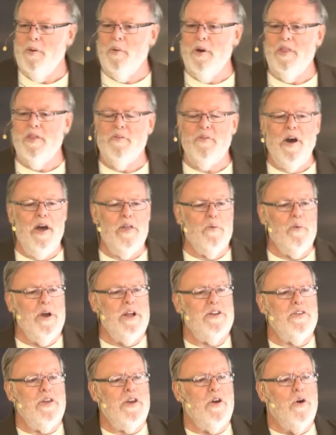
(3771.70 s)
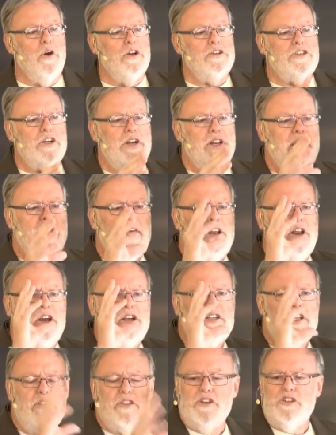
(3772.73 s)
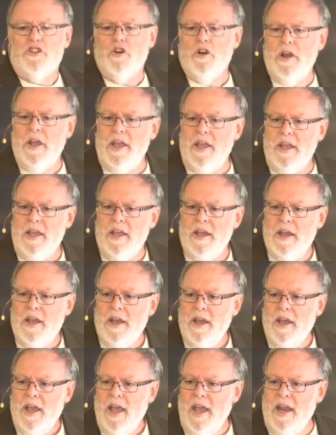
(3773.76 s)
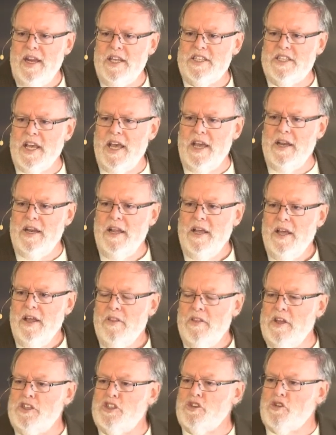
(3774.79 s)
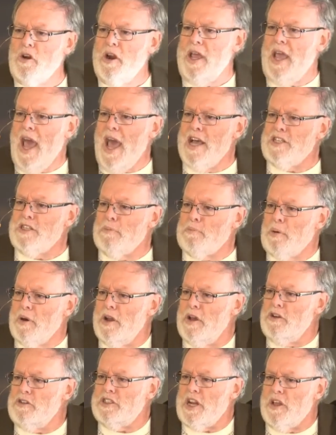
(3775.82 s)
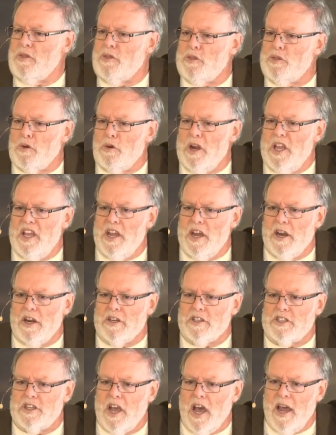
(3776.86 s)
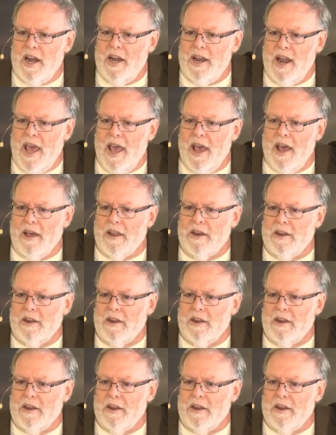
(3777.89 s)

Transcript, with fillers: the father went to the orchard and he looked at the tree and he said, This tree hasn't produced in three years. Cut it down.